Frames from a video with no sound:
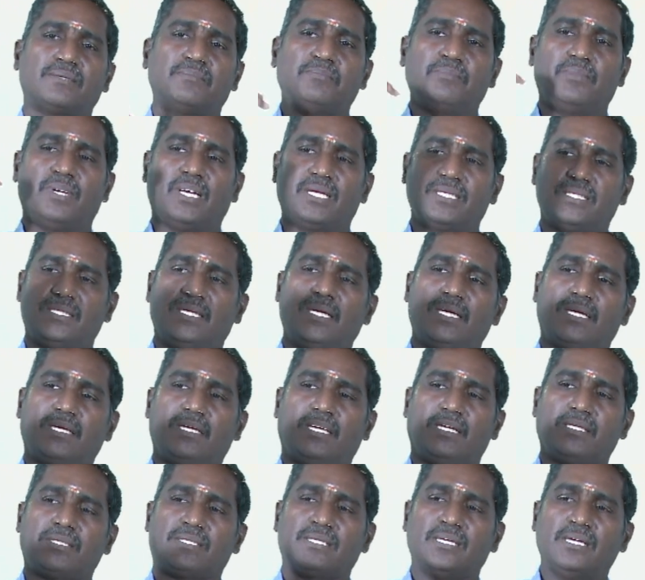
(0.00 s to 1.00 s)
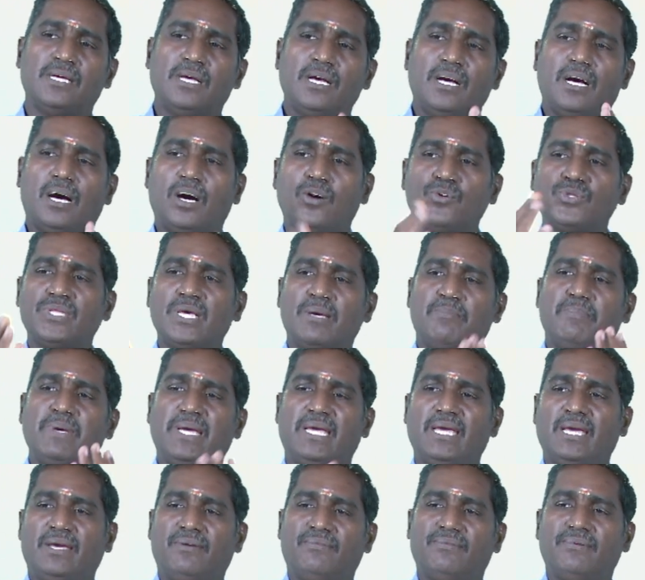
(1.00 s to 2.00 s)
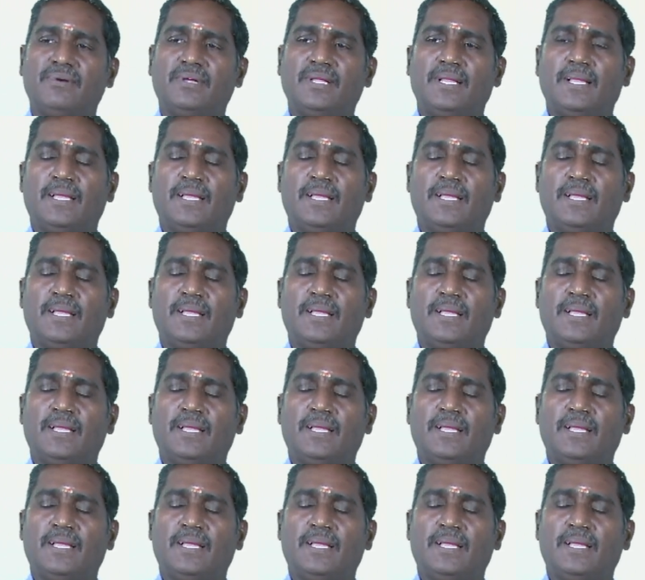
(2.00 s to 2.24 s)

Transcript: marginal cost, how they behave.